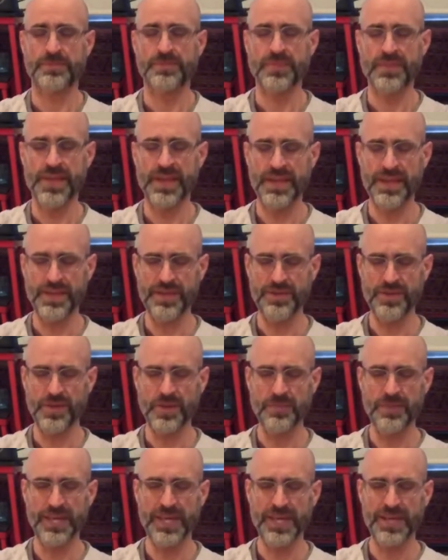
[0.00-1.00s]
And you're going
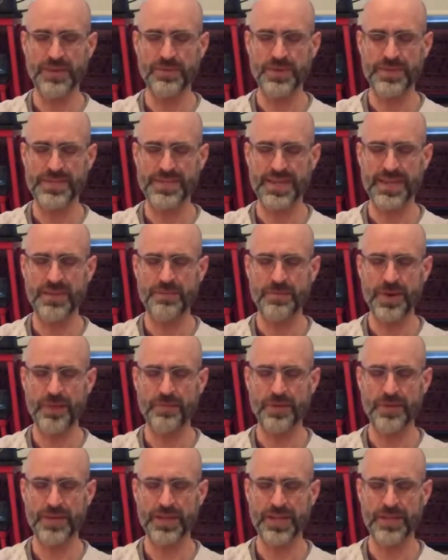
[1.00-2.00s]
to begin once again by
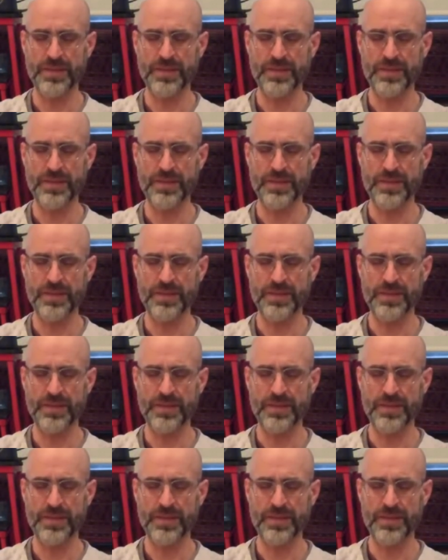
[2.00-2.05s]
pulling in the